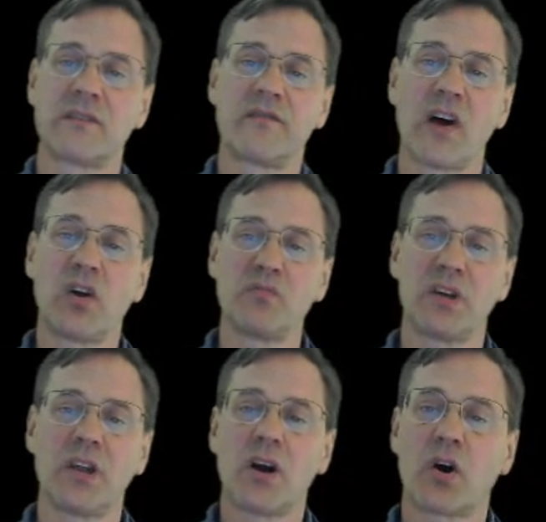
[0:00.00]
and
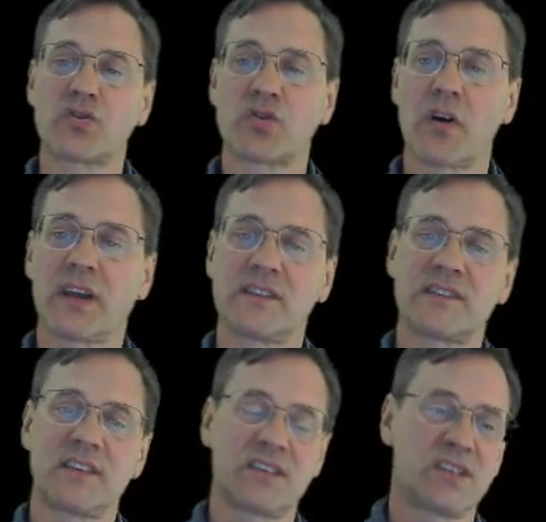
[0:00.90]
Feldman are drawing a
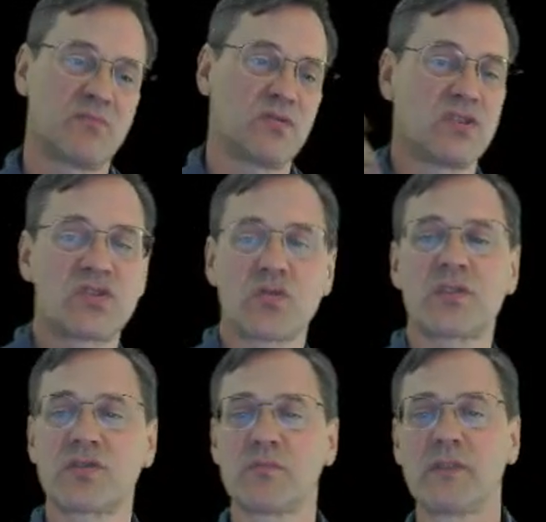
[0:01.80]
distinction between
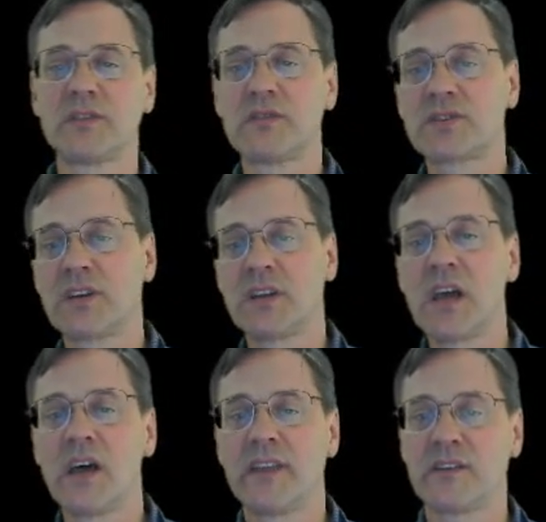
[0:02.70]
short-term evolution
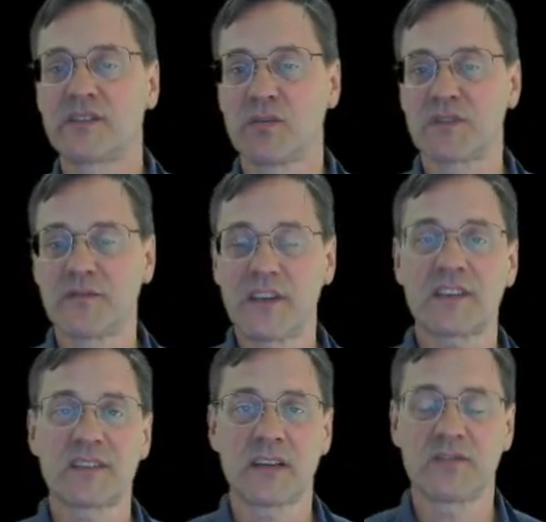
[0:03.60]
that assumes a
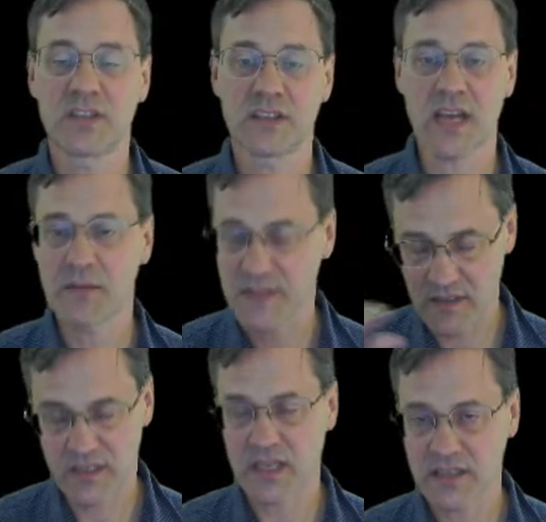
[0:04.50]
fixed set of
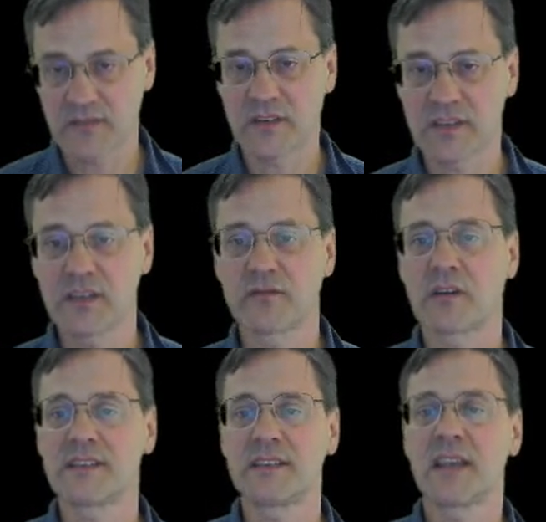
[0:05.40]
genotypes and shifting gene
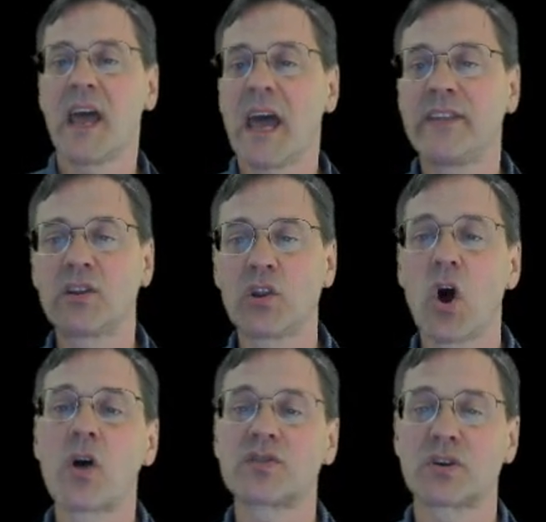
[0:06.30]
frequencies, and then
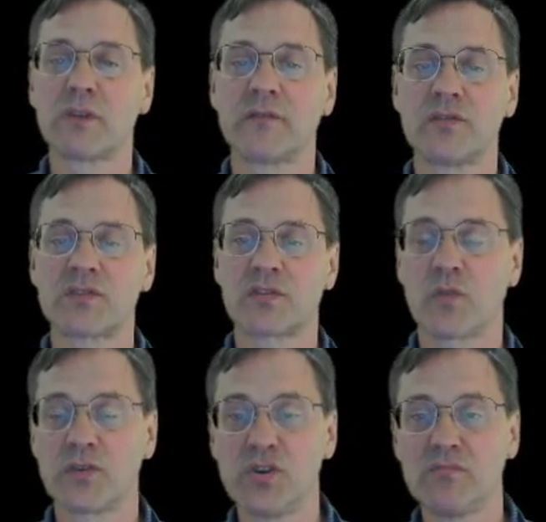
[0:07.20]
long-term evolution
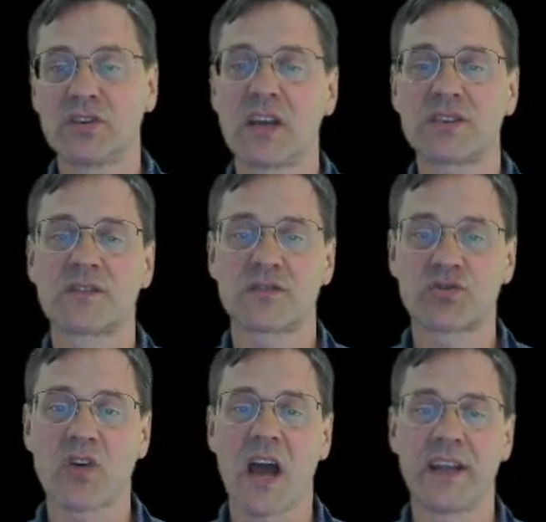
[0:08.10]
where new mutations are
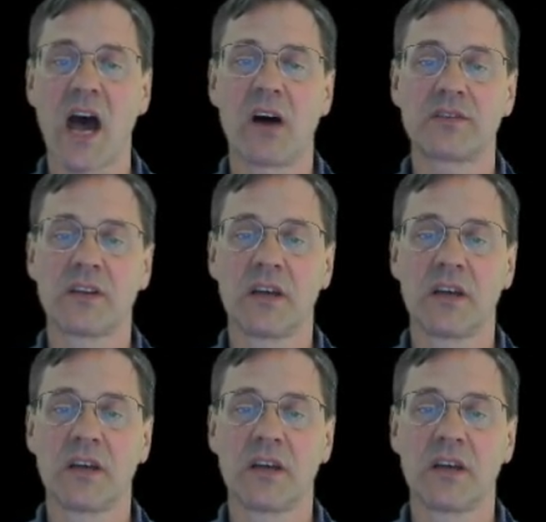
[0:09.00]
tried out.